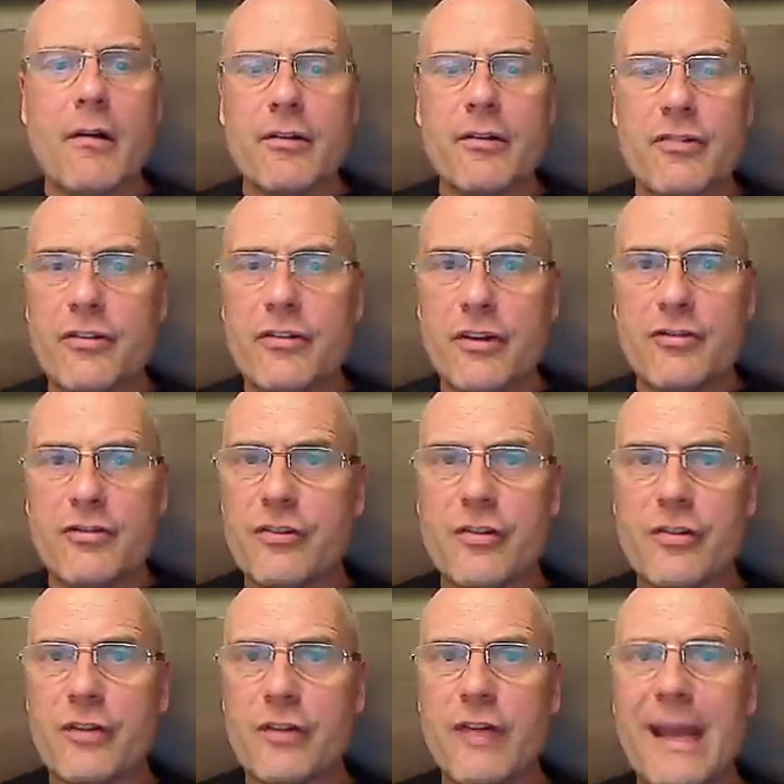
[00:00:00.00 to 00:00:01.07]
She says she's
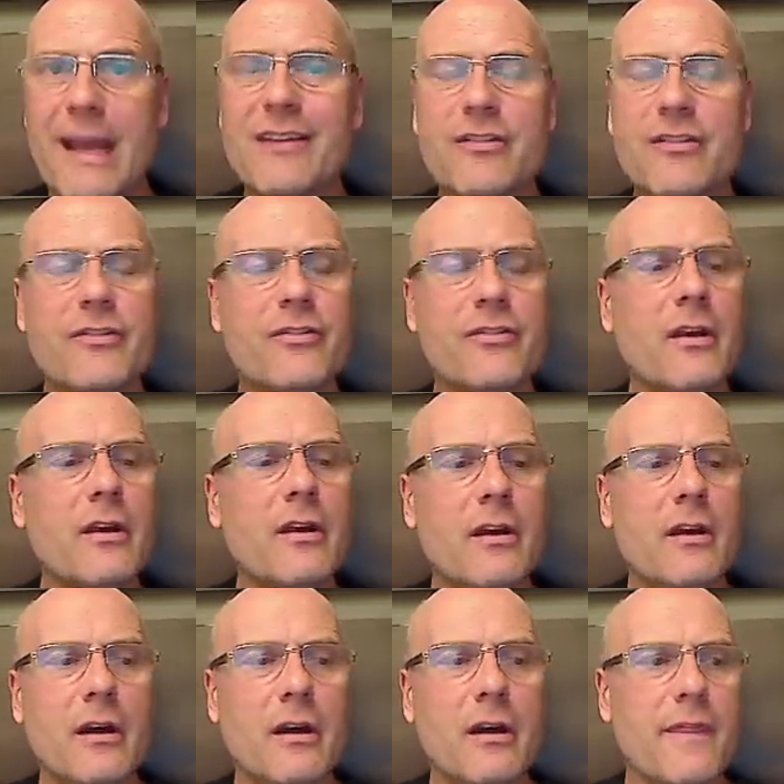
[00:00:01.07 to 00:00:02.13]
got texts.
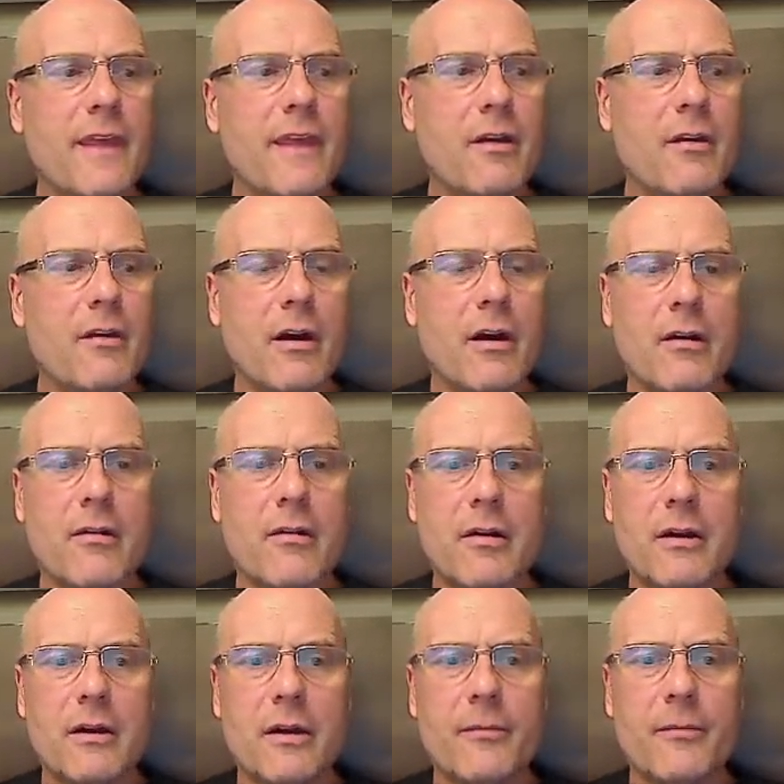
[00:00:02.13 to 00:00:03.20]
There's
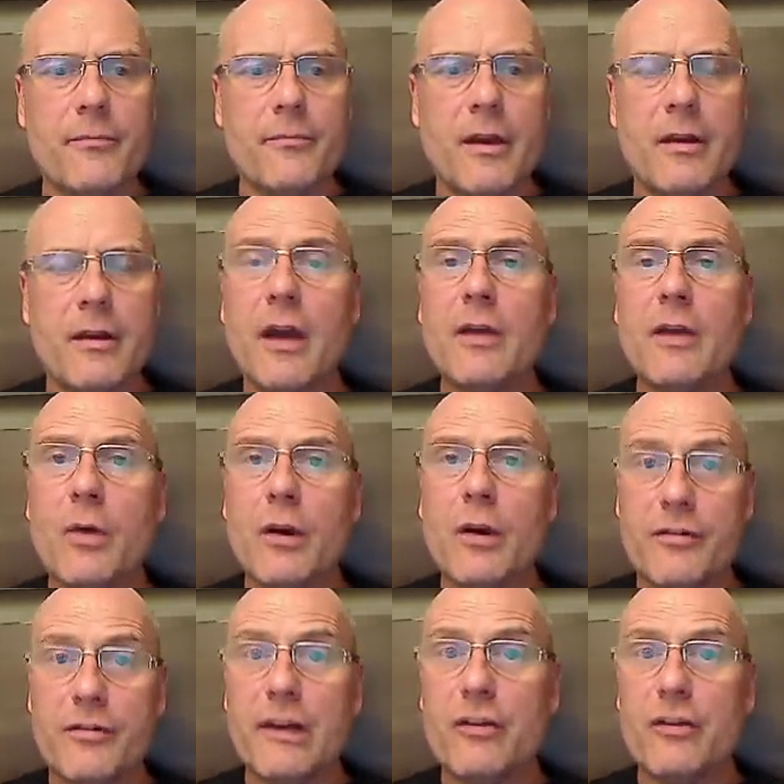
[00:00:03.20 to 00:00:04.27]

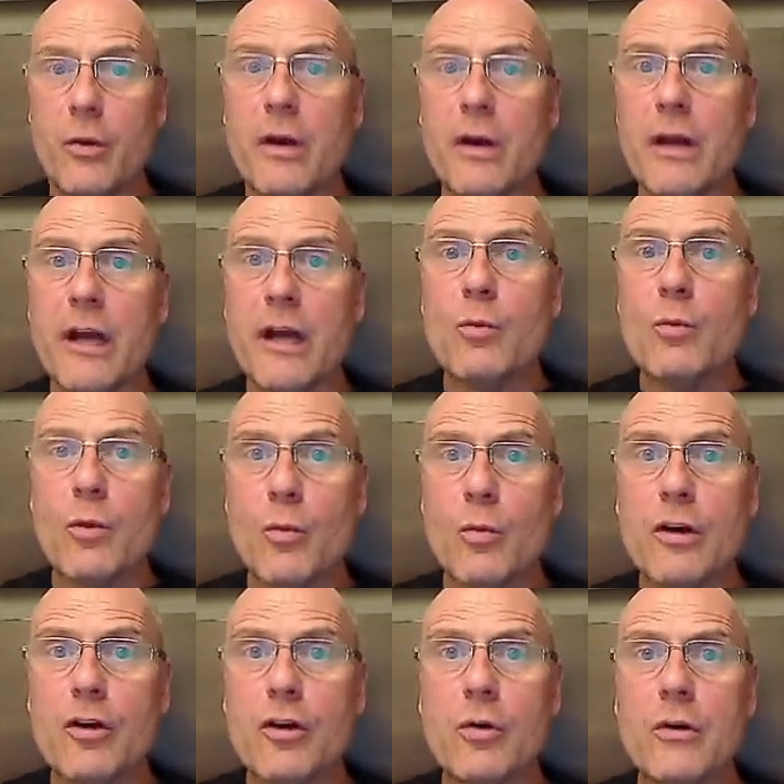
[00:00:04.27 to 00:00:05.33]
at least one
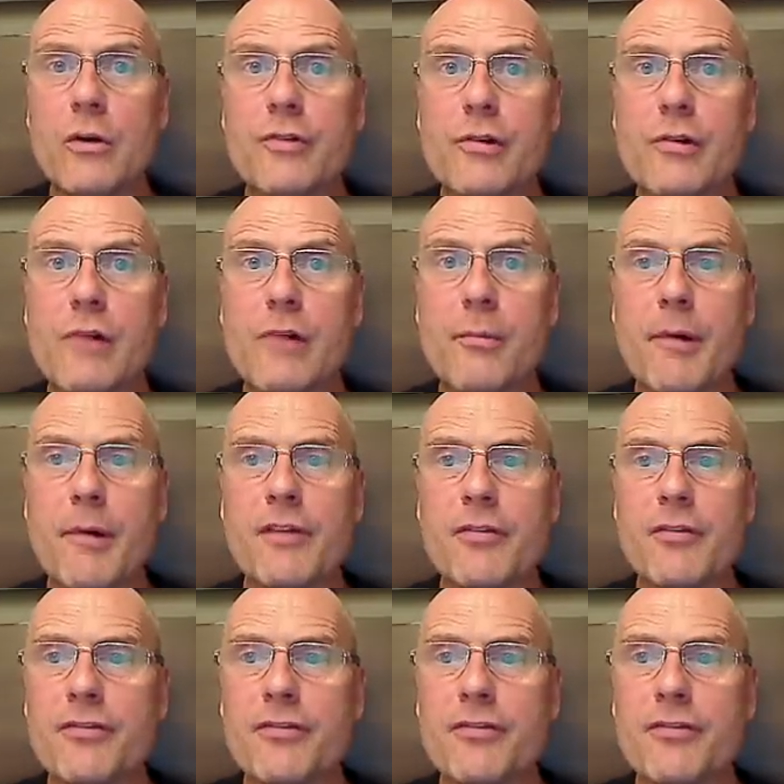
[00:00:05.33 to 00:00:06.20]
911 call to corroborate.